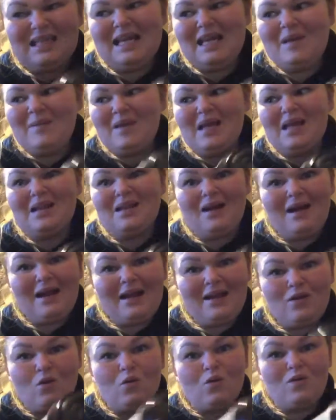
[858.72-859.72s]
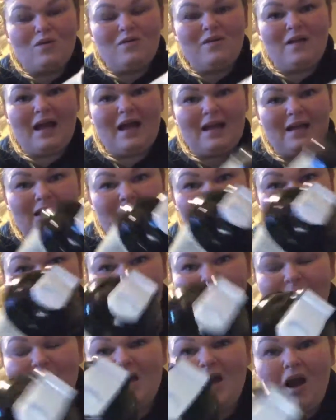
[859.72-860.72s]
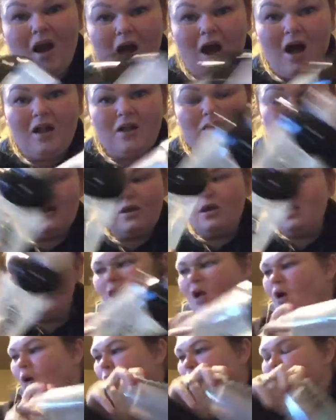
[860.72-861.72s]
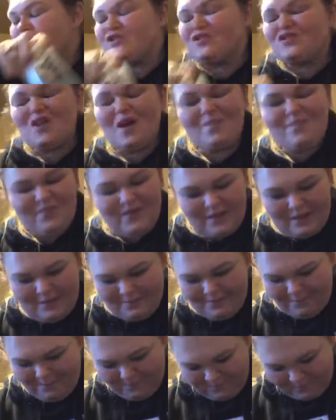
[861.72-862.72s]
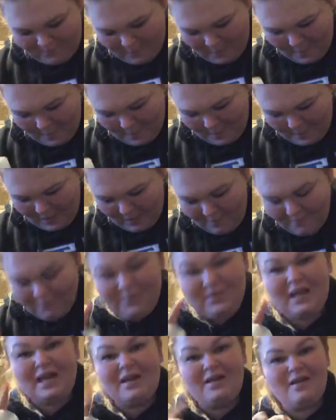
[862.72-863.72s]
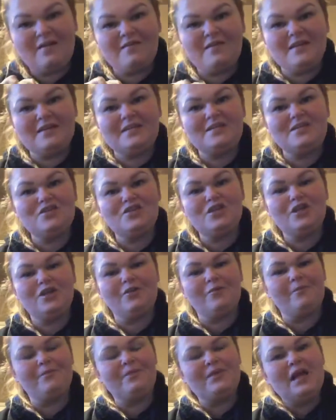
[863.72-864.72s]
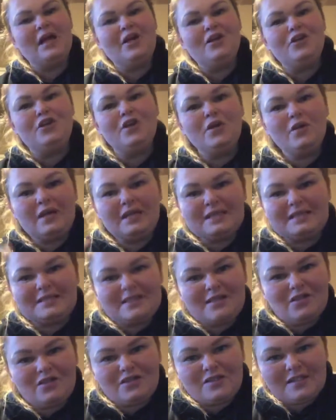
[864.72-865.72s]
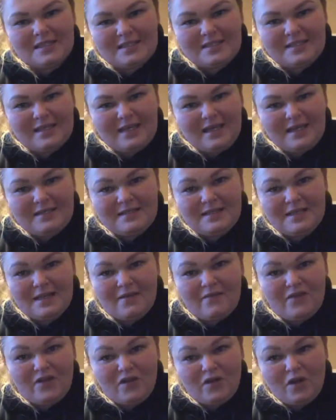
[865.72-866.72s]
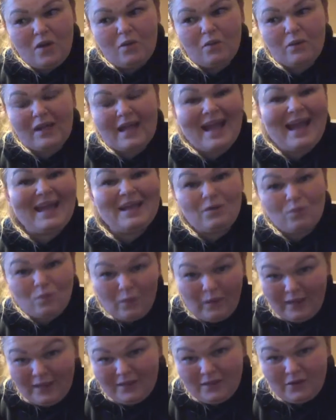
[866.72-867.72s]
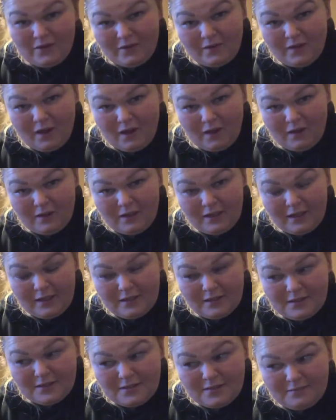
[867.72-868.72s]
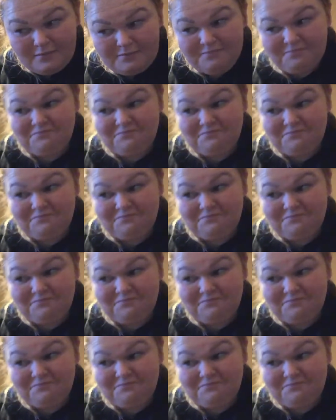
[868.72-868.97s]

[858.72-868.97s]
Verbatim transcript: Give me a like or like, give me a holler or something if, if this is you. You consider success if you don't gain weight during the holidays.